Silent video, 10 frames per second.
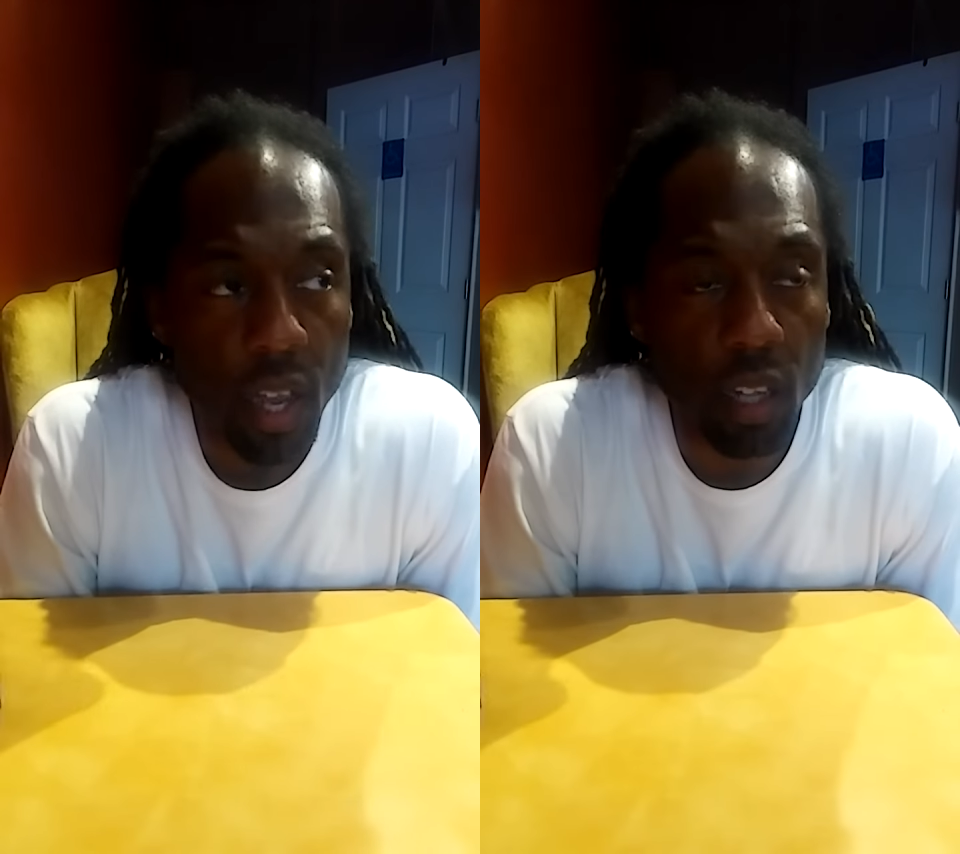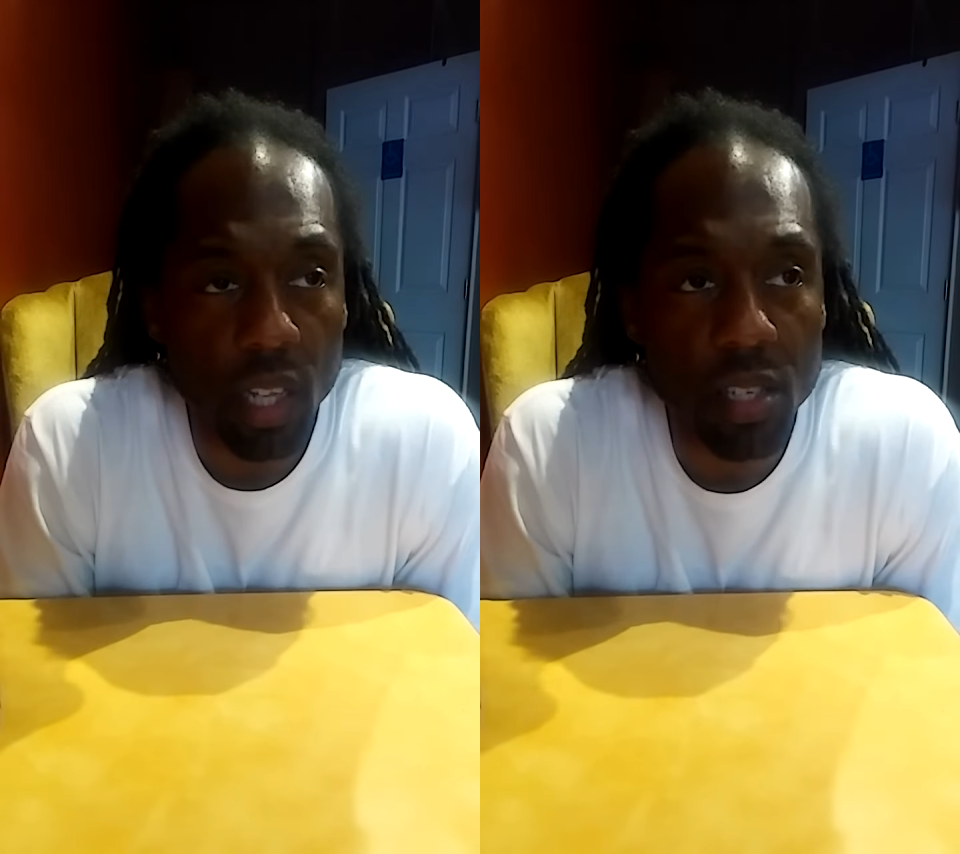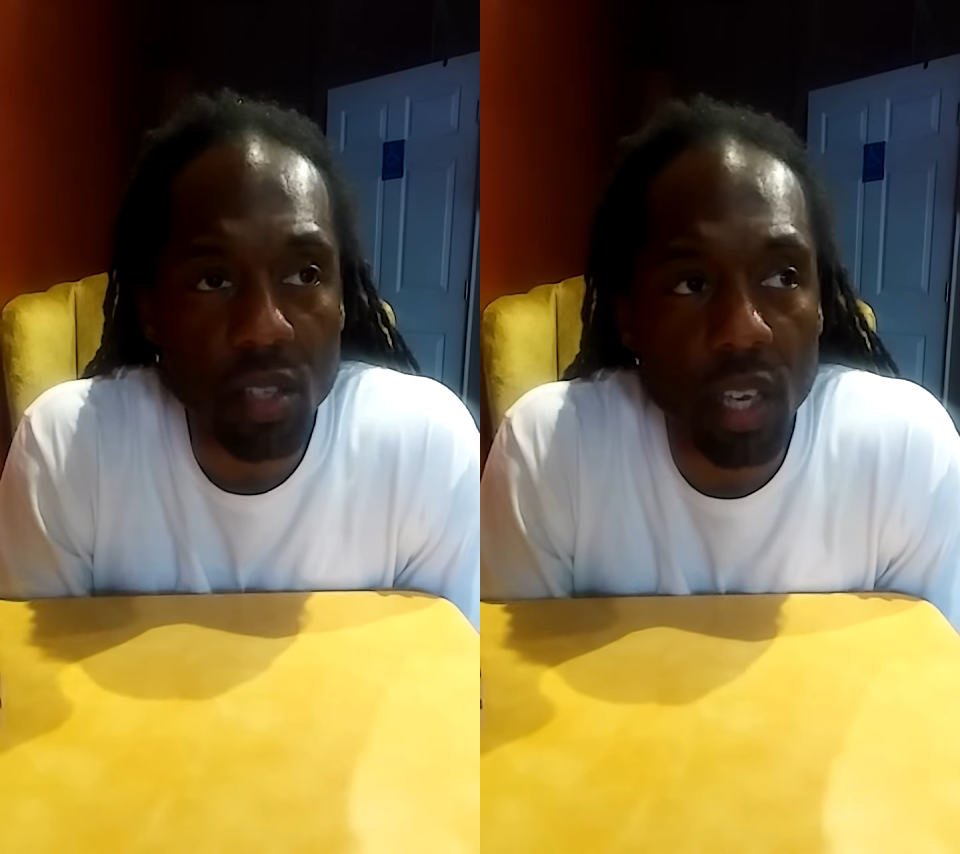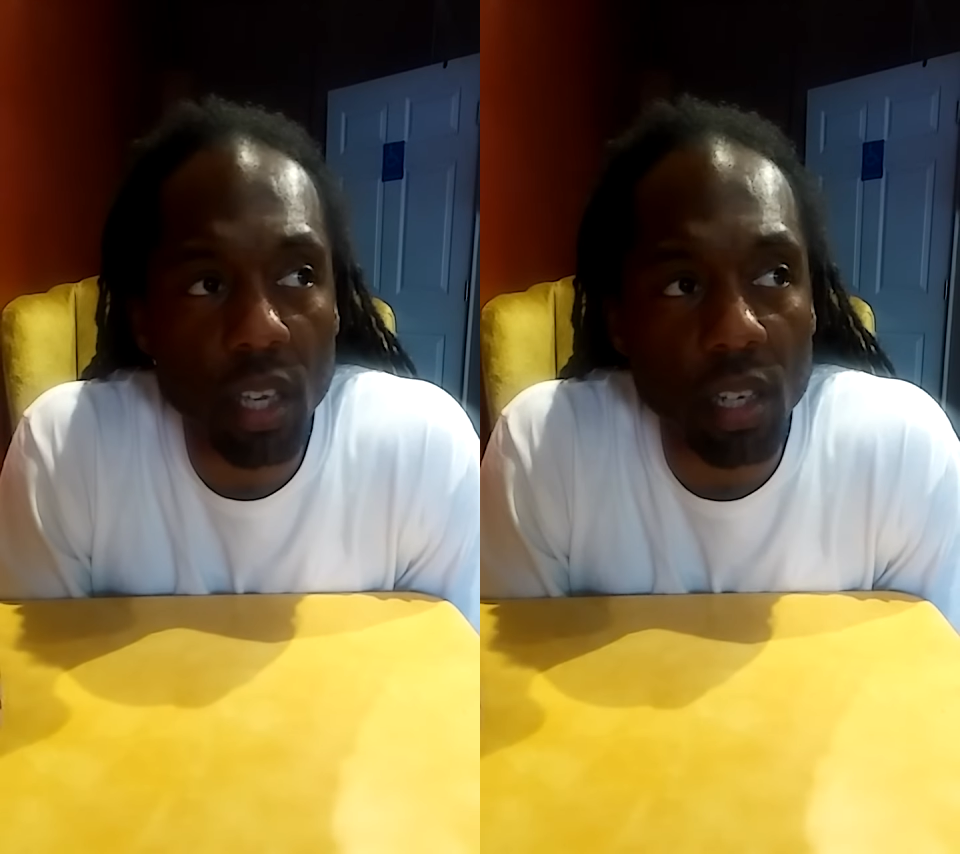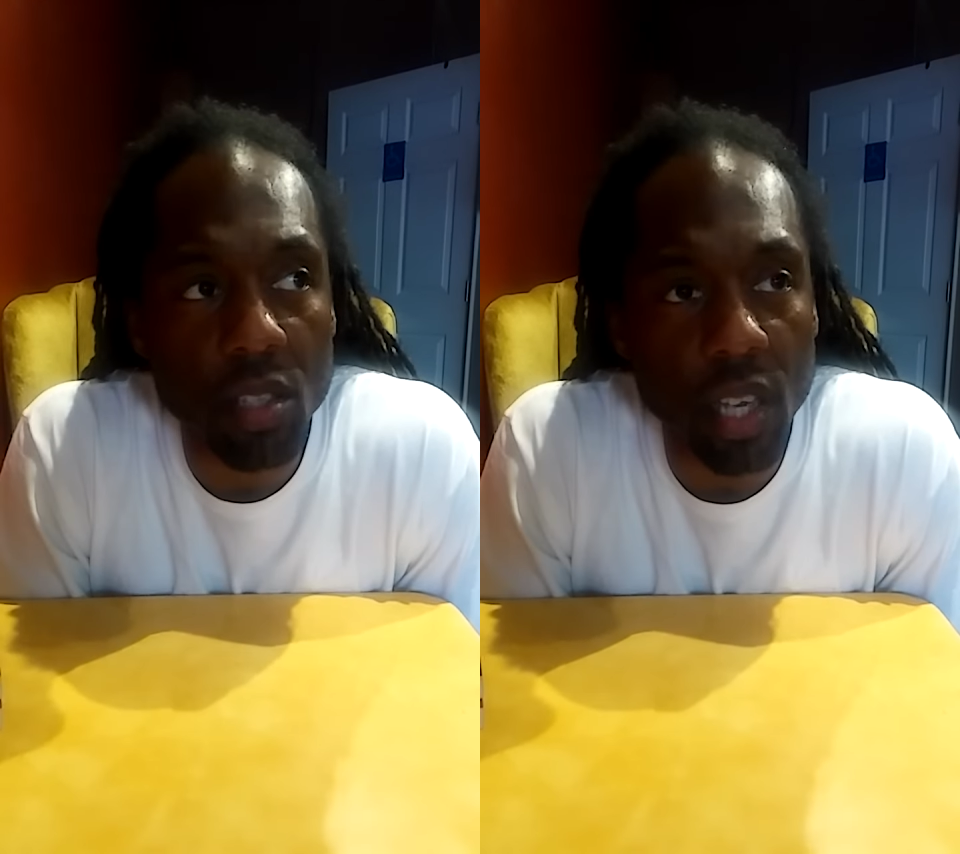unless
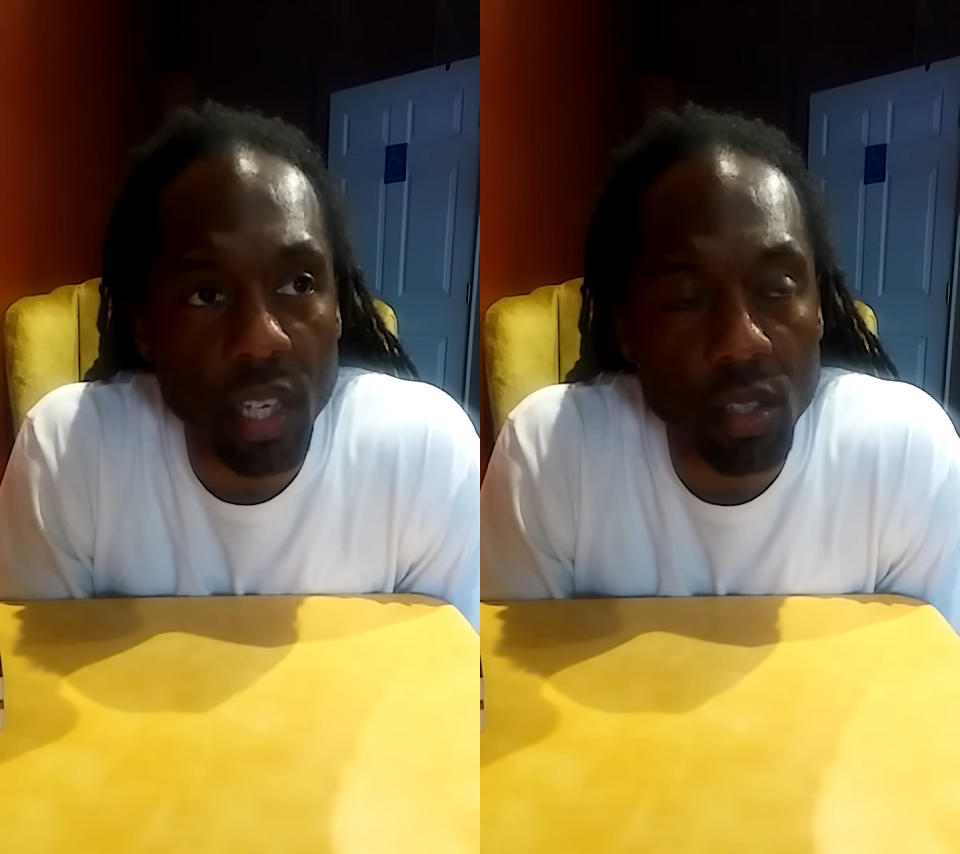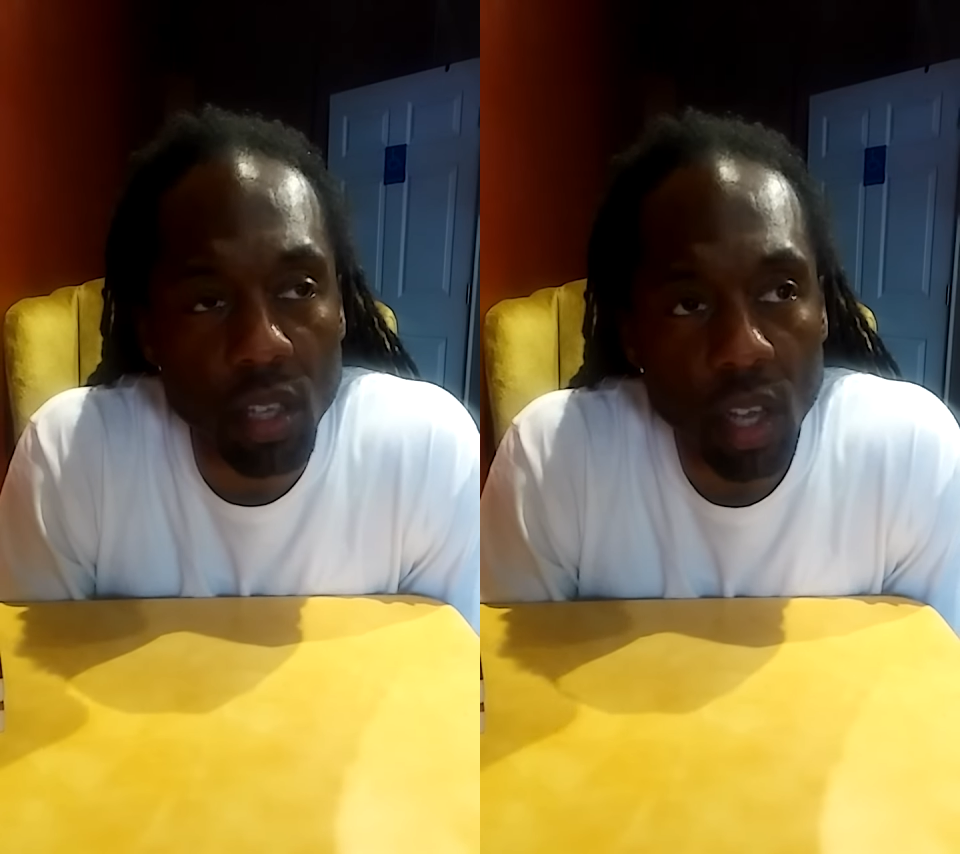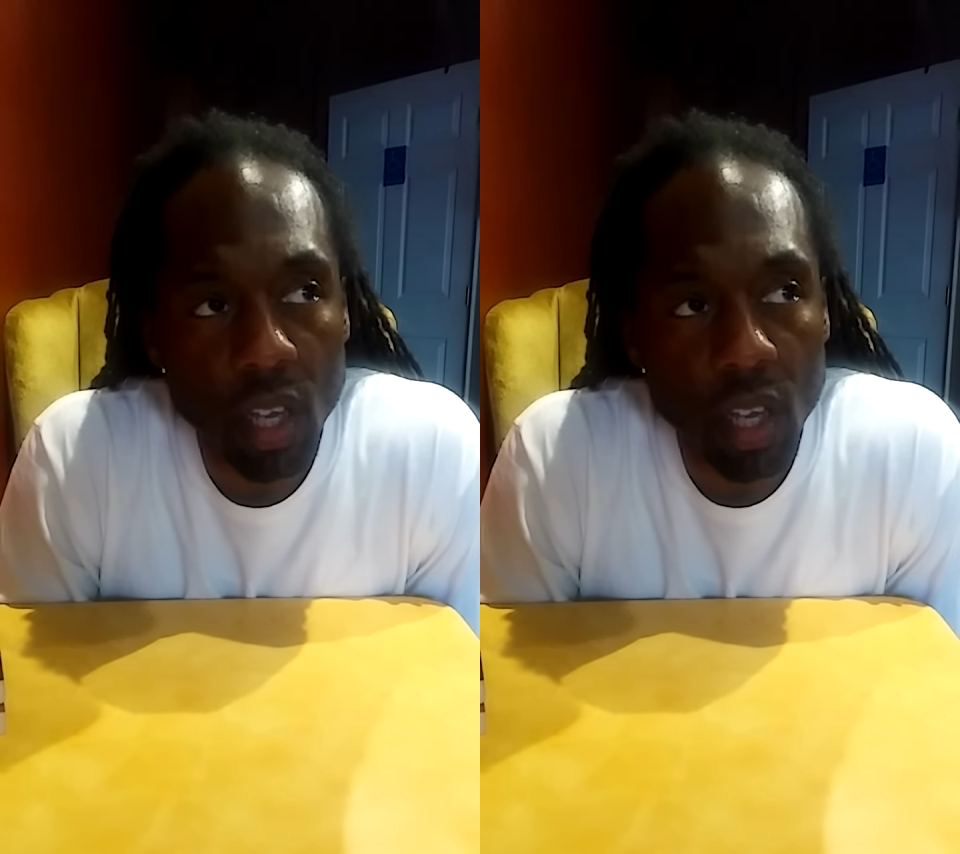they attain